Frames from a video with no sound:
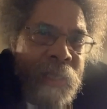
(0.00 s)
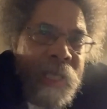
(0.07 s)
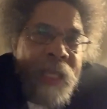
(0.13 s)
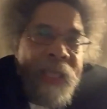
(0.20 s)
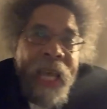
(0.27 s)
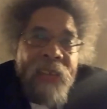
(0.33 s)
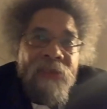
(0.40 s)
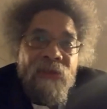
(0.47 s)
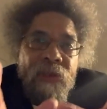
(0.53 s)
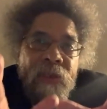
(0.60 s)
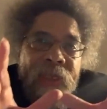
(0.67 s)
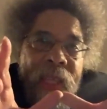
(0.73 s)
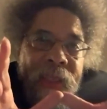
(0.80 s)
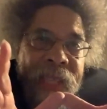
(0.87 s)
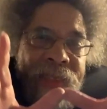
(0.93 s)
And that's
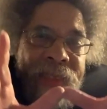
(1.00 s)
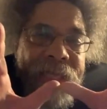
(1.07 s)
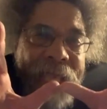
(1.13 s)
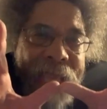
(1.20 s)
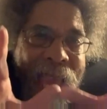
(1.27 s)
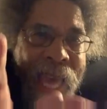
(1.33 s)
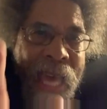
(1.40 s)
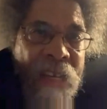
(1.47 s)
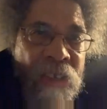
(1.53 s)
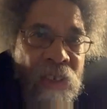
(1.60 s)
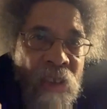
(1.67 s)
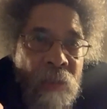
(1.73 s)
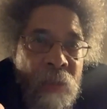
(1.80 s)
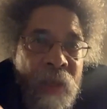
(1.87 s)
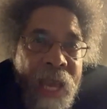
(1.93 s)
the
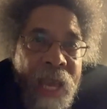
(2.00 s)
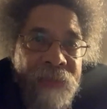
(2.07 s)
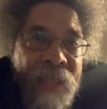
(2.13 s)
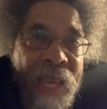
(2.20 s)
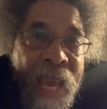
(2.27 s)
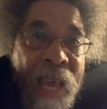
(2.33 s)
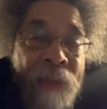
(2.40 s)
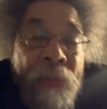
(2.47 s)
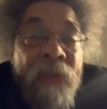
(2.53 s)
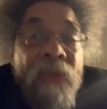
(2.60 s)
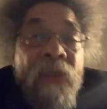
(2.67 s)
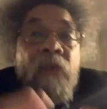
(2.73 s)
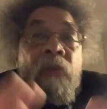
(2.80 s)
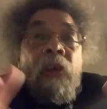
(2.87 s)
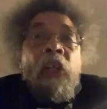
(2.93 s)
attitude we have to have. But
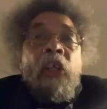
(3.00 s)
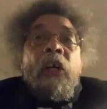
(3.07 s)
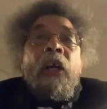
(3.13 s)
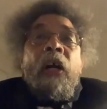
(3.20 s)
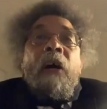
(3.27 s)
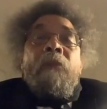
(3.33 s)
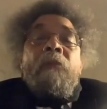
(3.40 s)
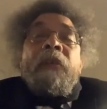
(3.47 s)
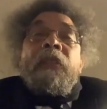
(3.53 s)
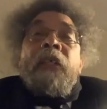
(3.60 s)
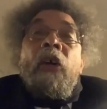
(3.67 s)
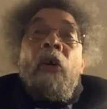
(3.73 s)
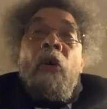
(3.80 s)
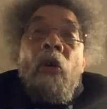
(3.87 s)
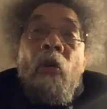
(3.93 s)
then we look up, we
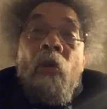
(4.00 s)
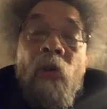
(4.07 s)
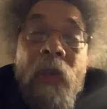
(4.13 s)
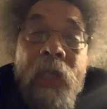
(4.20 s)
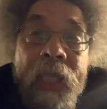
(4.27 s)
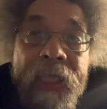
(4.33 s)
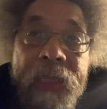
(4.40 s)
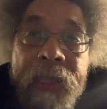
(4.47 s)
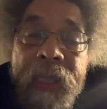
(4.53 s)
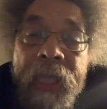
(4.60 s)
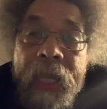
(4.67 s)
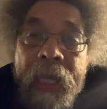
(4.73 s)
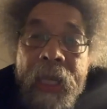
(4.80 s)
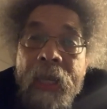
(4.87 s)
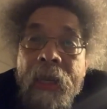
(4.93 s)
say, oh, well, let's
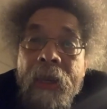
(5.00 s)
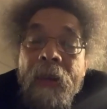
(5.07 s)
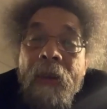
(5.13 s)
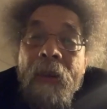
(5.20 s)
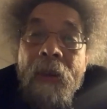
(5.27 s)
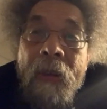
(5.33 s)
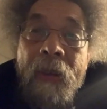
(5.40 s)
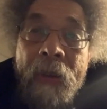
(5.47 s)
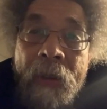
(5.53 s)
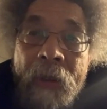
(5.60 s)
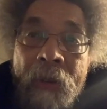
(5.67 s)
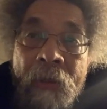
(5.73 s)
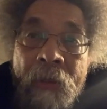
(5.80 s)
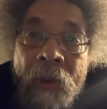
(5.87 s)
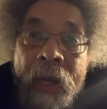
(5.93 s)
see.
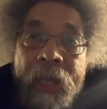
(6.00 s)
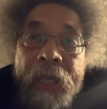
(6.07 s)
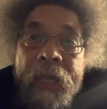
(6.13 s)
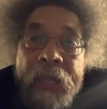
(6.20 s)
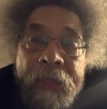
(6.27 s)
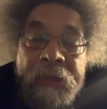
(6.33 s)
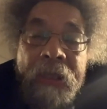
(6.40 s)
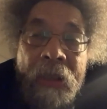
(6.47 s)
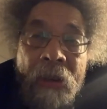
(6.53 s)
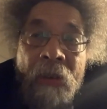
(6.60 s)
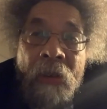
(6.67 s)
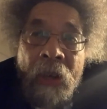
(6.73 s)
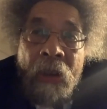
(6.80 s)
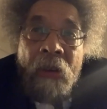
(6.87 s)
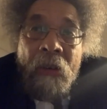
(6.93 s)
What is
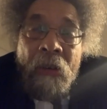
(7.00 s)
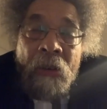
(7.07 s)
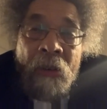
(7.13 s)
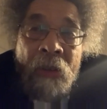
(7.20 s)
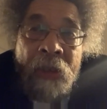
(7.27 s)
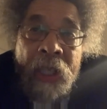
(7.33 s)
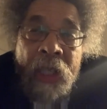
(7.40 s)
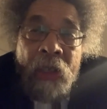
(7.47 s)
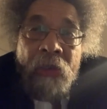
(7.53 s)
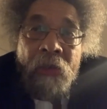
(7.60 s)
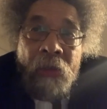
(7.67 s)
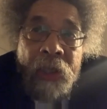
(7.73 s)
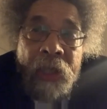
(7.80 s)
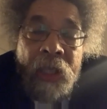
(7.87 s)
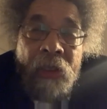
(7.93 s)
going on in
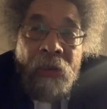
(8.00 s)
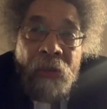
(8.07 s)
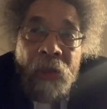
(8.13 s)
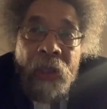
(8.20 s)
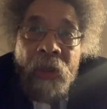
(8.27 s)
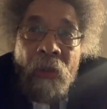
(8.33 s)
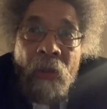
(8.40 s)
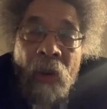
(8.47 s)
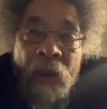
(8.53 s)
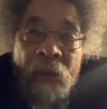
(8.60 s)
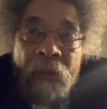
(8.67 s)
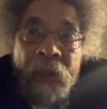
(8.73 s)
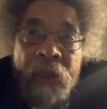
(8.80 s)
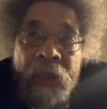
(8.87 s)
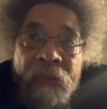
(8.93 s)

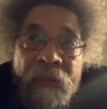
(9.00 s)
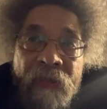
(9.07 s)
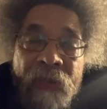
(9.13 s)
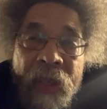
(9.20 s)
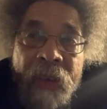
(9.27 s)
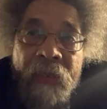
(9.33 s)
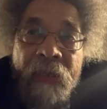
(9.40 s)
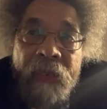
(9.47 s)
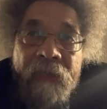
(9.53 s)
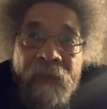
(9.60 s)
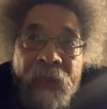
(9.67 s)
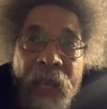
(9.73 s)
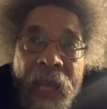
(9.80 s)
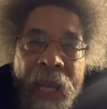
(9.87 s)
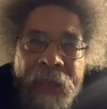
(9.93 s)
2021 with Confederate
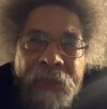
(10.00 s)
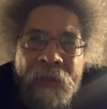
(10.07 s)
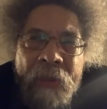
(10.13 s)
flags?